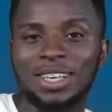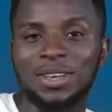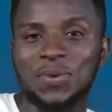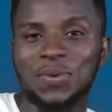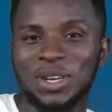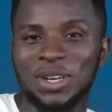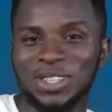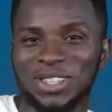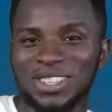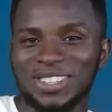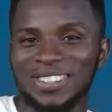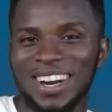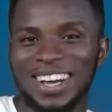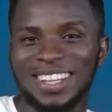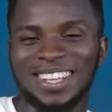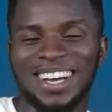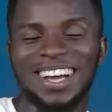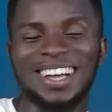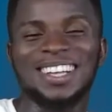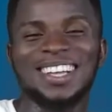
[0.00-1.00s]
equation,
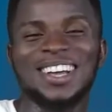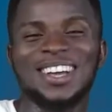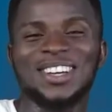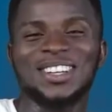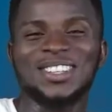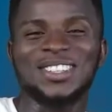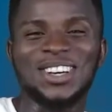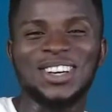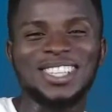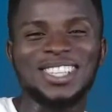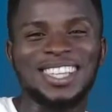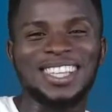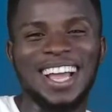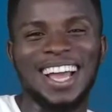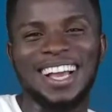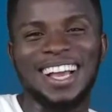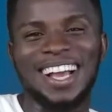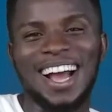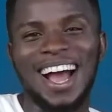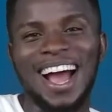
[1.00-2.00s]
rather, just
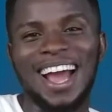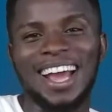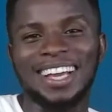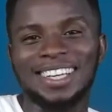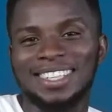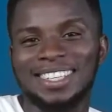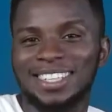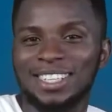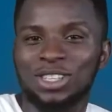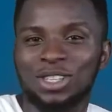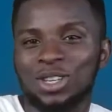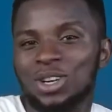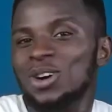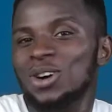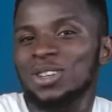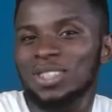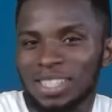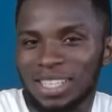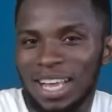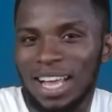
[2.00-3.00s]
like I
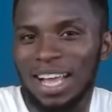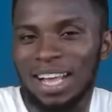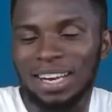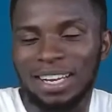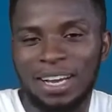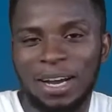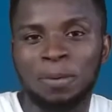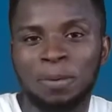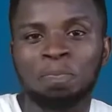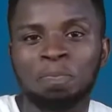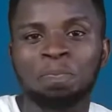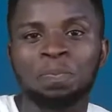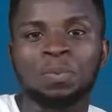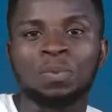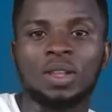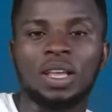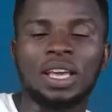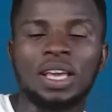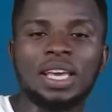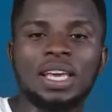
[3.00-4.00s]
discussed earlier,
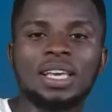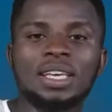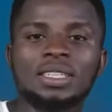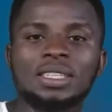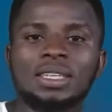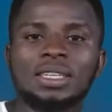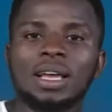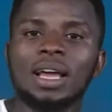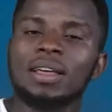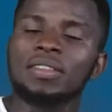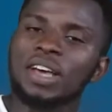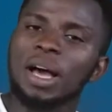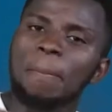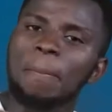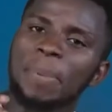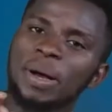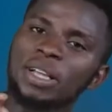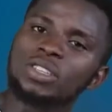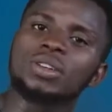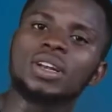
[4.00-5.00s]
is that
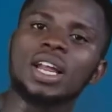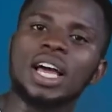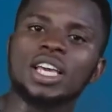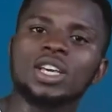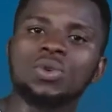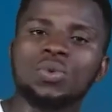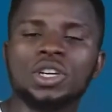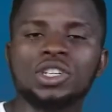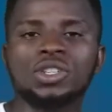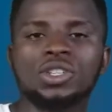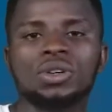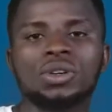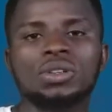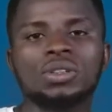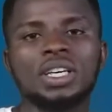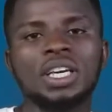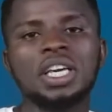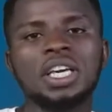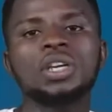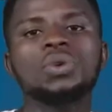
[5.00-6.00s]
particular
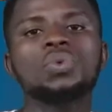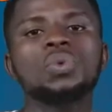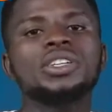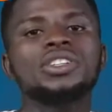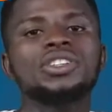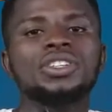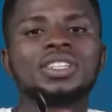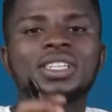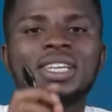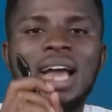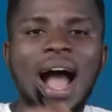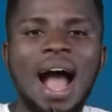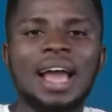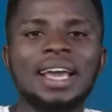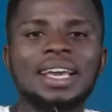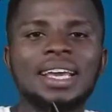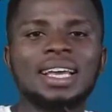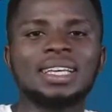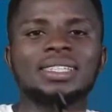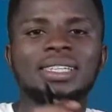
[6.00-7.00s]
equation in which the
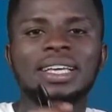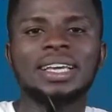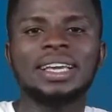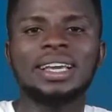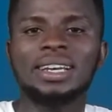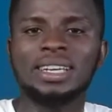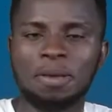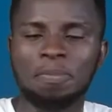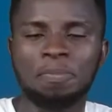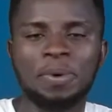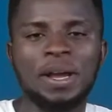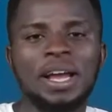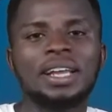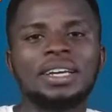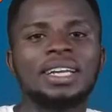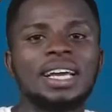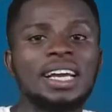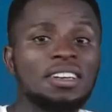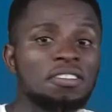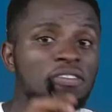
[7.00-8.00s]
highest
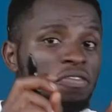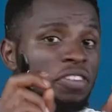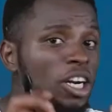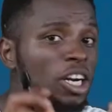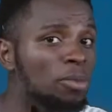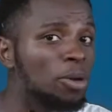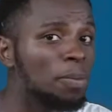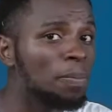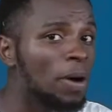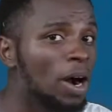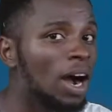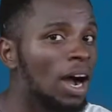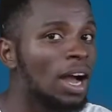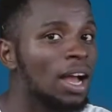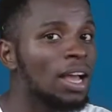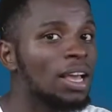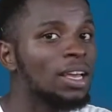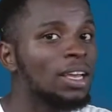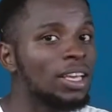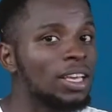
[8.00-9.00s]
independent variable power
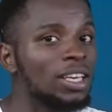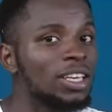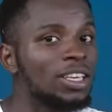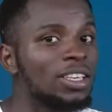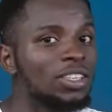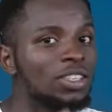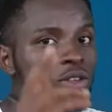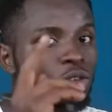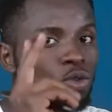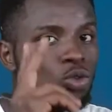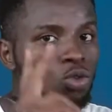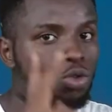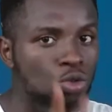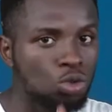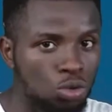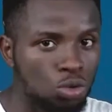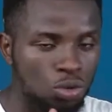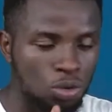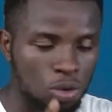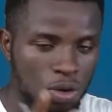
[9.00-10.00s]
is
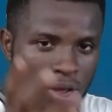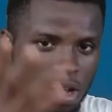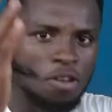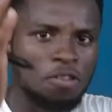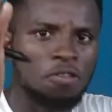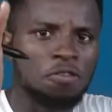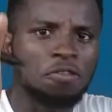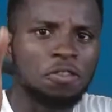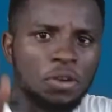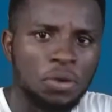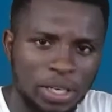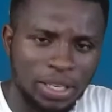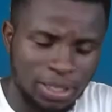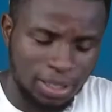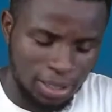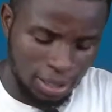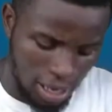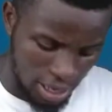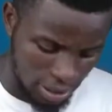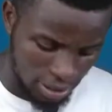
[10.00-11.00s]
2. For
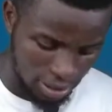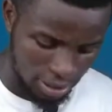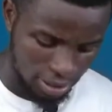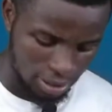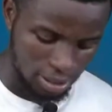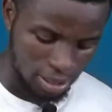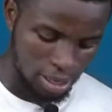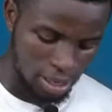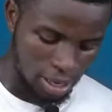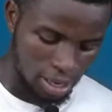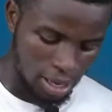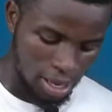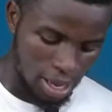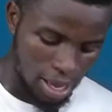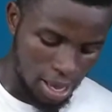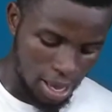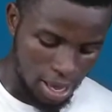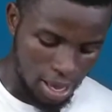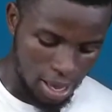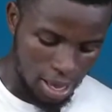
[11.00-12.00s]
instance,
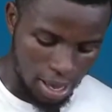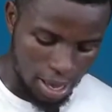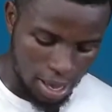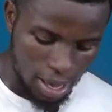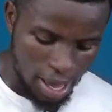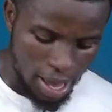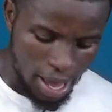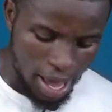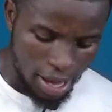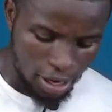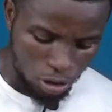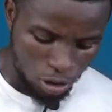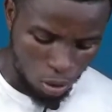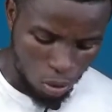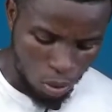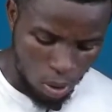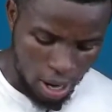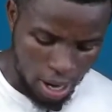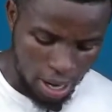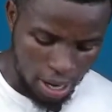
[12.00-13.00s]
ax
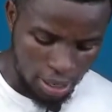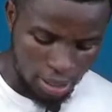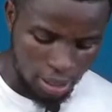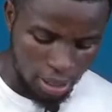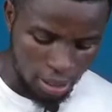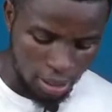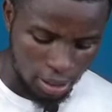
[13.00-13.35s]
squared